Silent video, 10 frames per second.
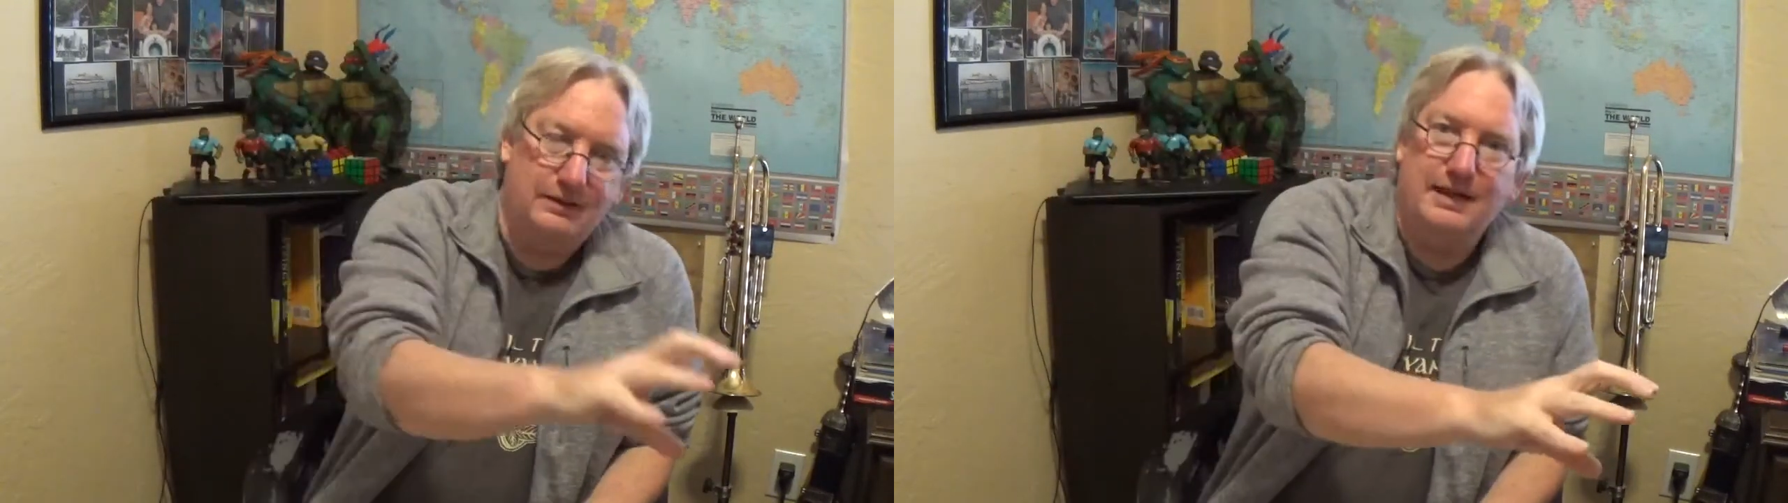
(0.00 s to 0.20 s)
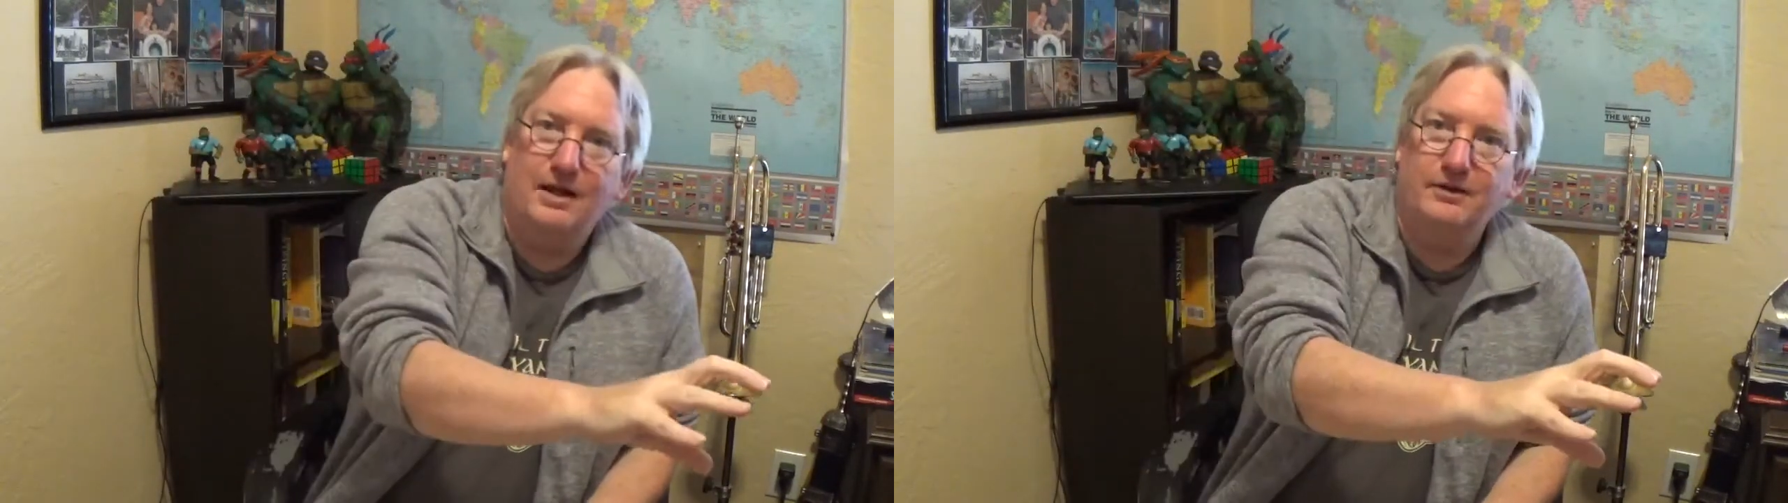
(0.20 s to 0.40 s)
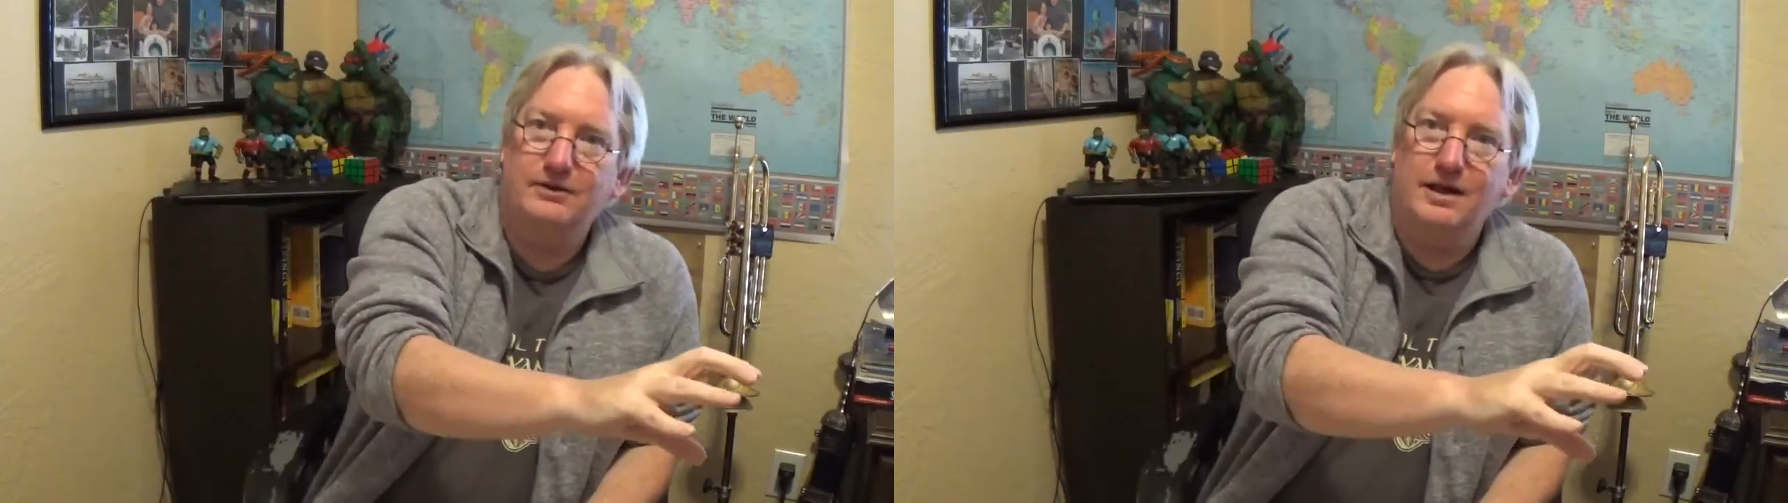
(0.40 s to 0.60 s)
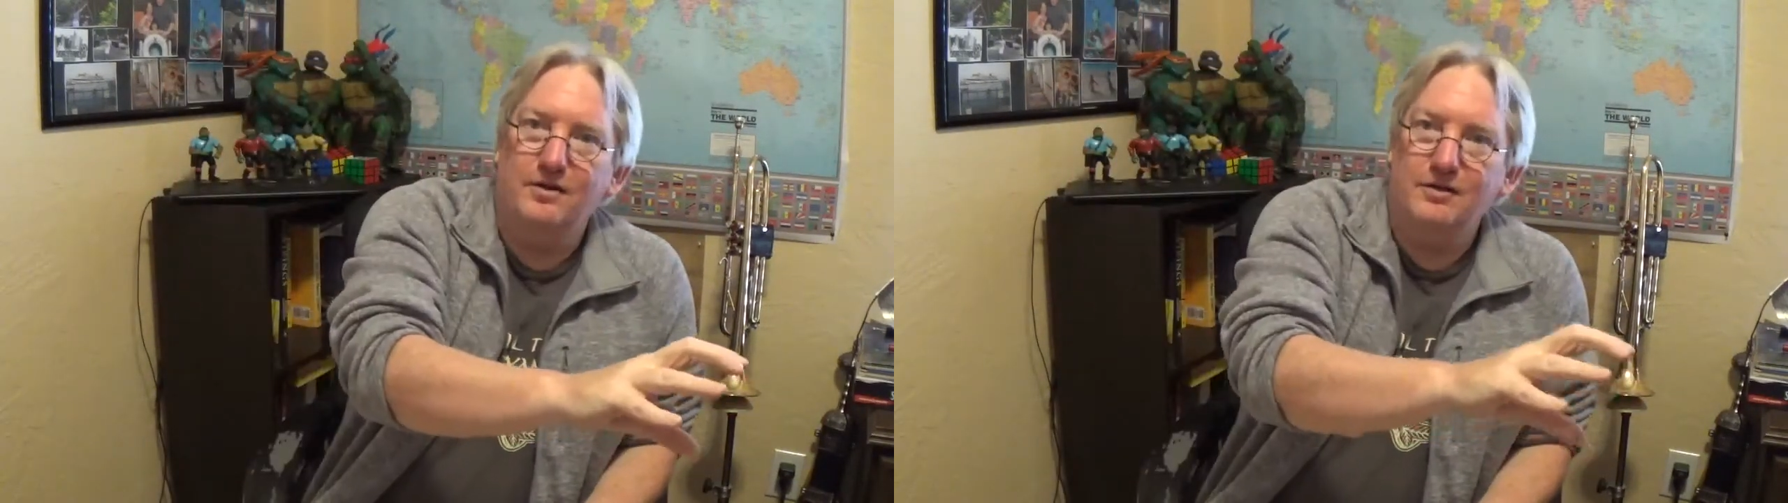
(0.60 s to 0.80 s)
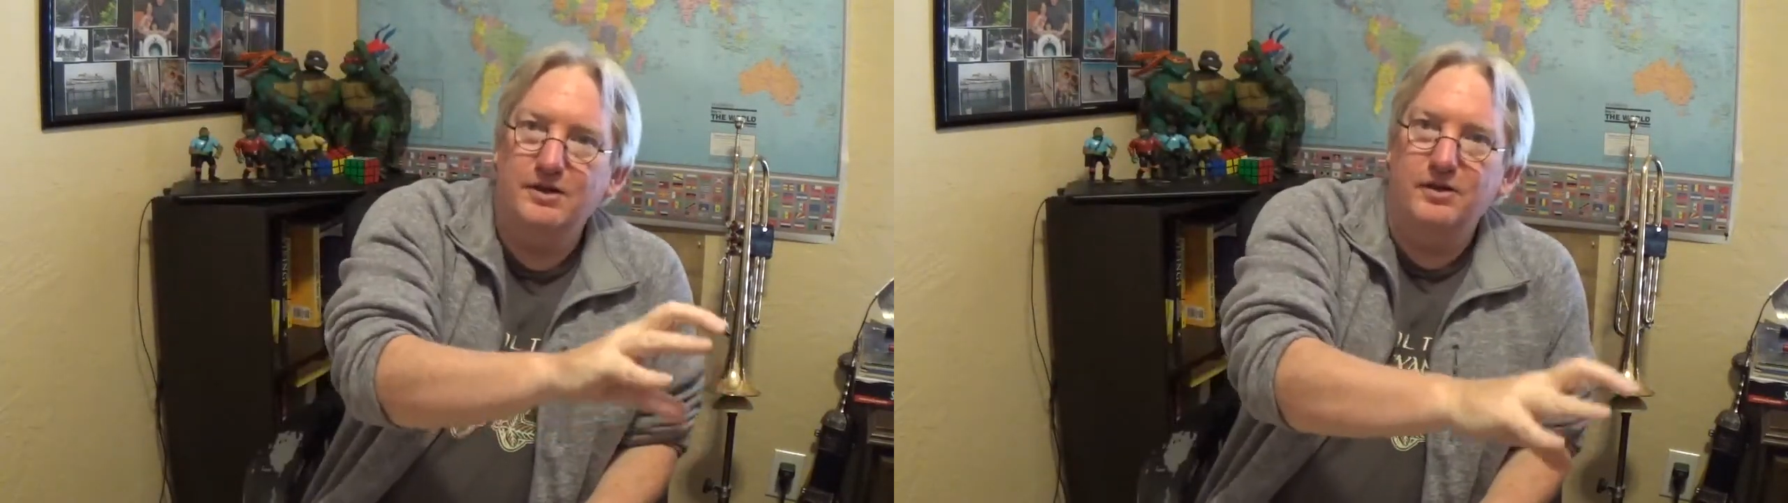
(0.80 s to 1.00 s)
down the
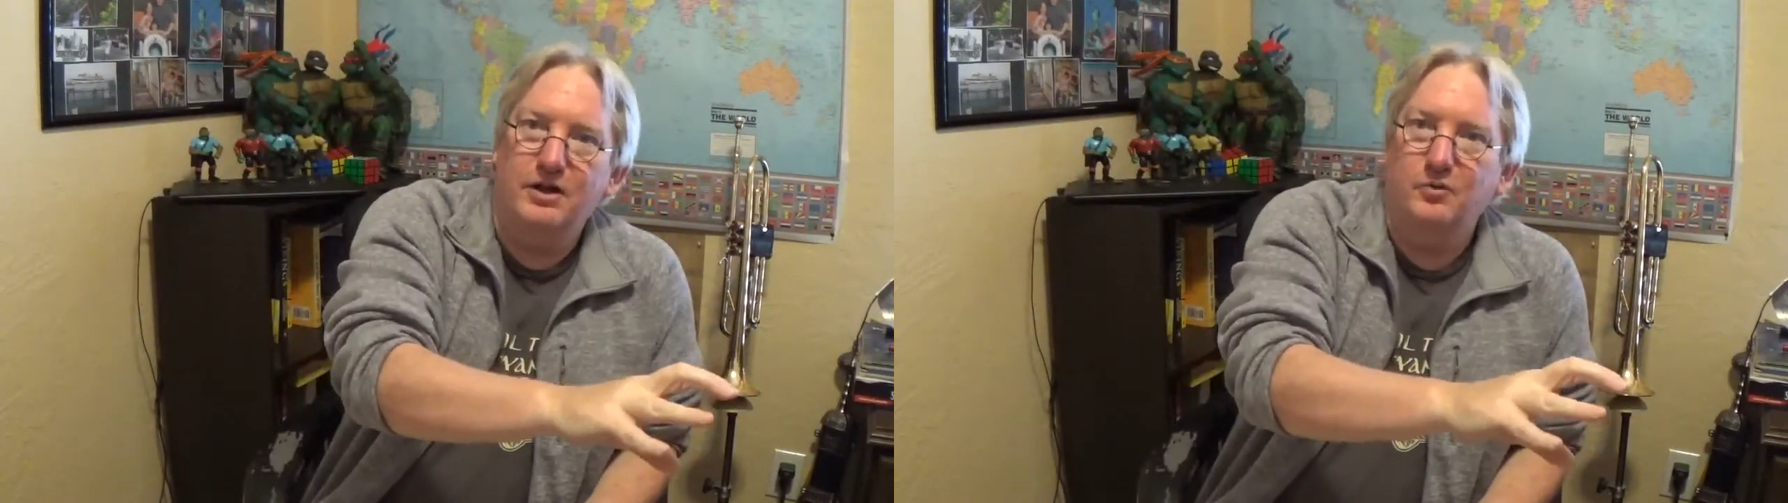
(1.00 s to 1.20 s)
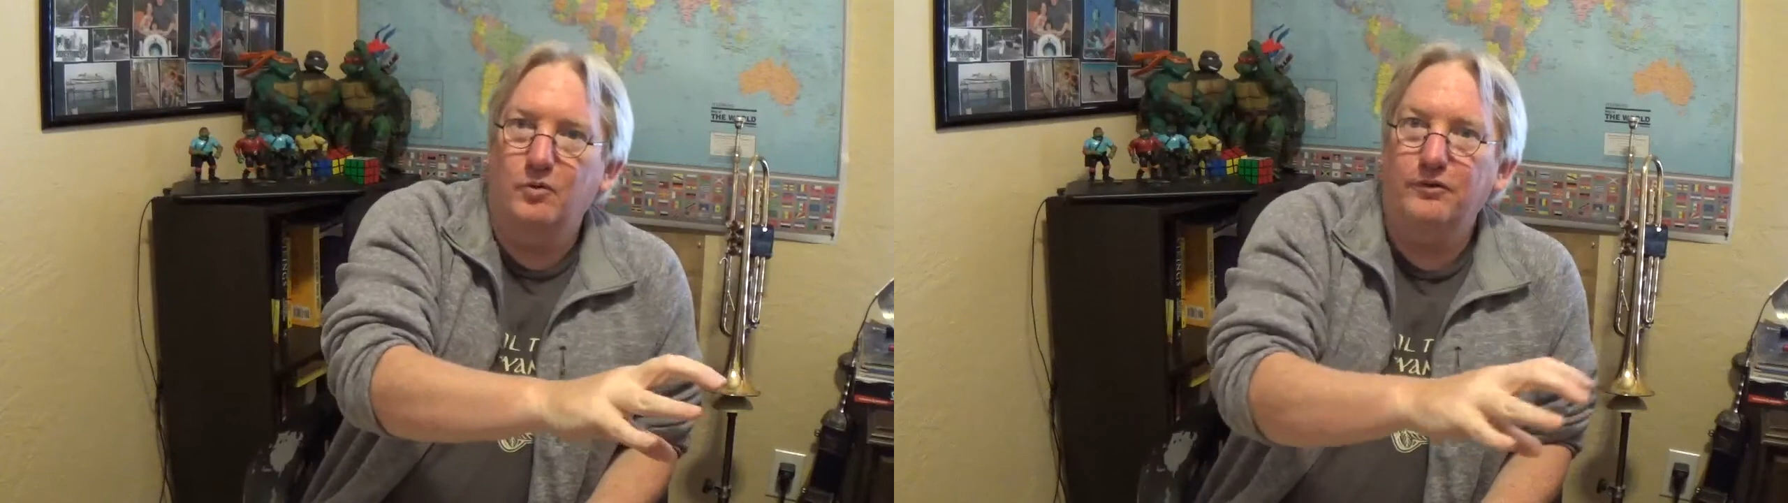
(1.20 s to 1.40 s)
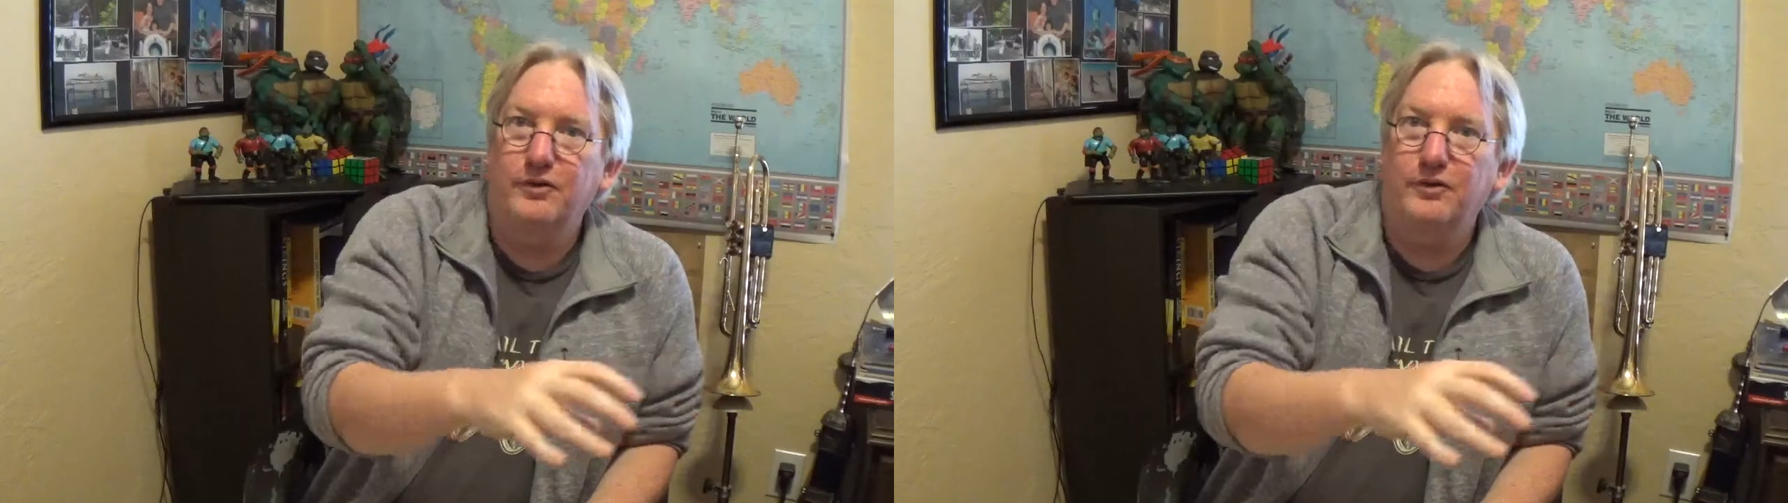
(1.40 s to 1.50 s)
tunnel into the underworld,